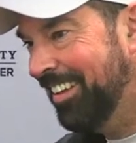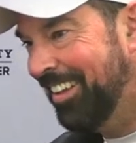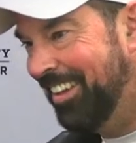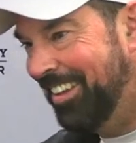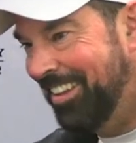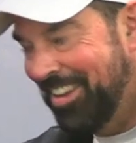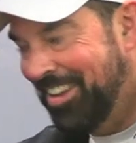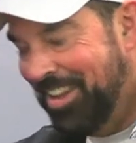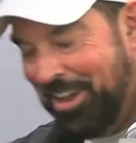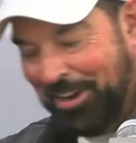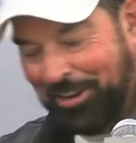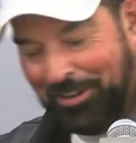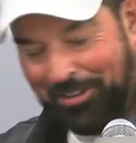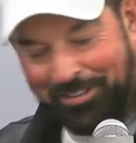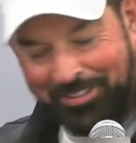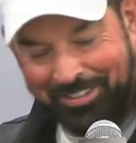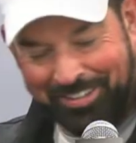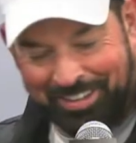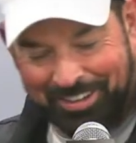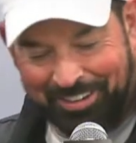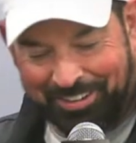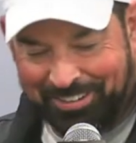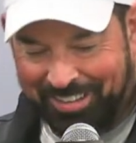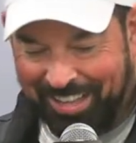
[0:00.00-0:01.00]
No, I mean,
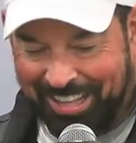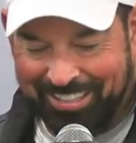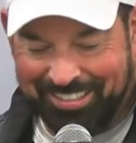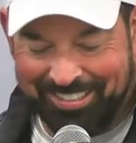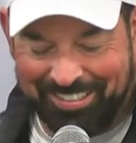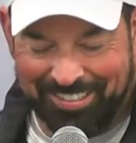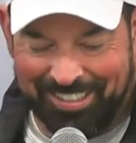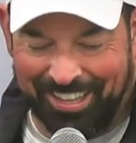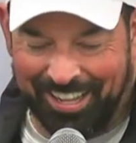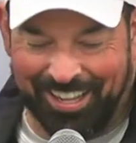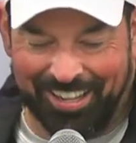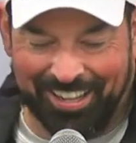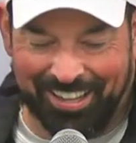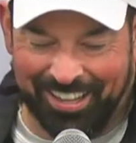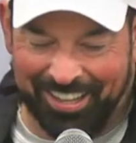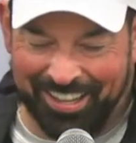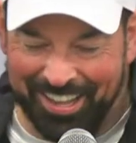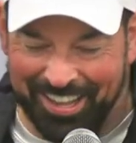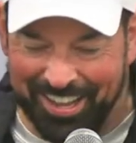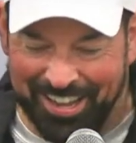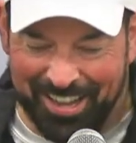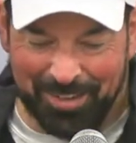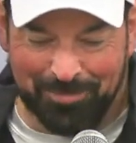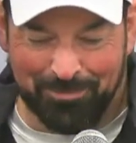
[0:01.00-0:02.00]
no, that's I'm
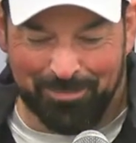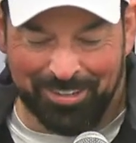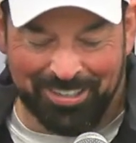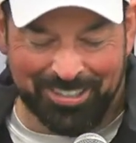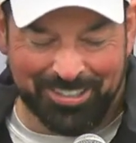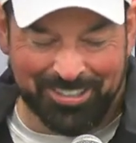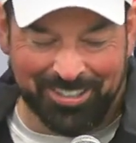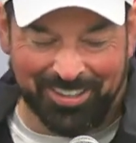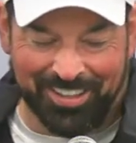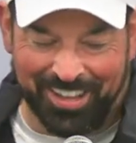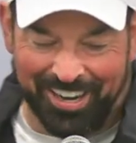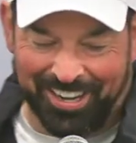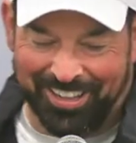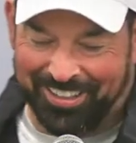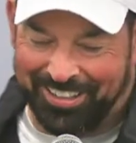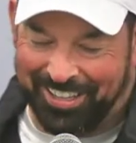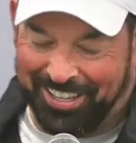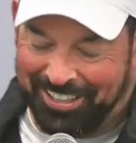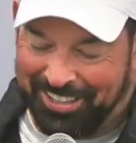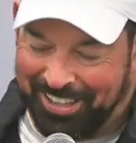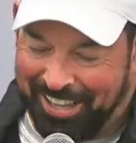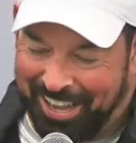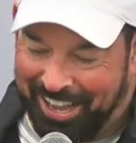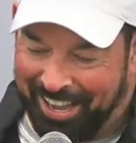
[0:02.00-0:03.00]
pretty sure they didn't
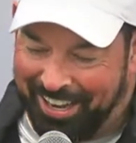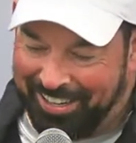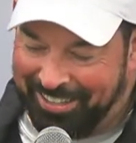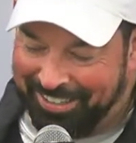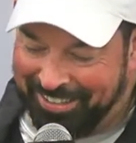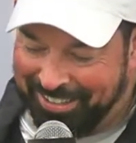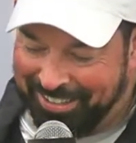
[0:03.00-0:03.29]
think that.